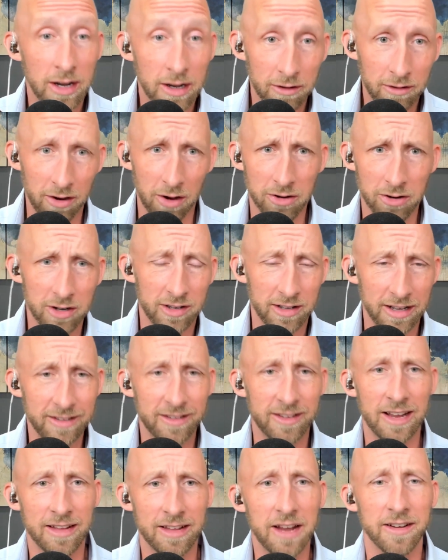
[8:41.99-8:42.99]
So just let's
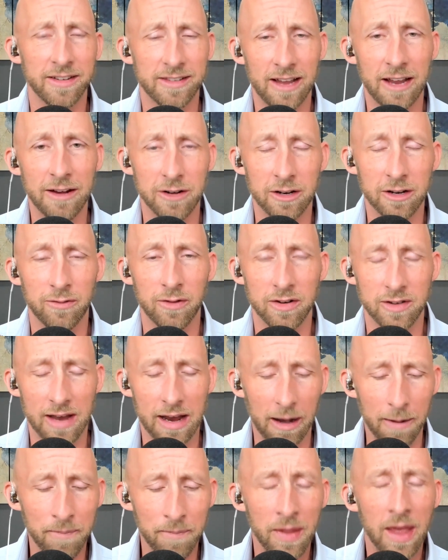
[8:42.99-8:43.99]
set that aside just for a
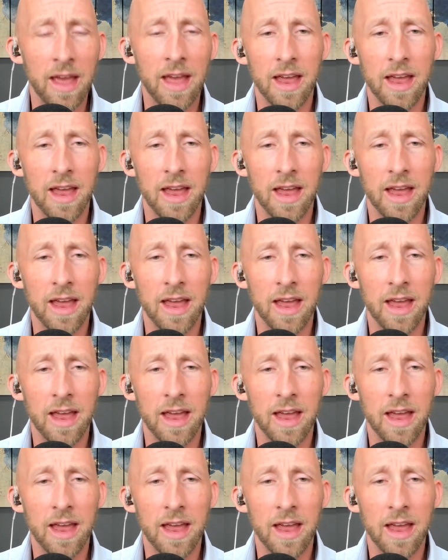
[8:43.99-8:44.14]
second.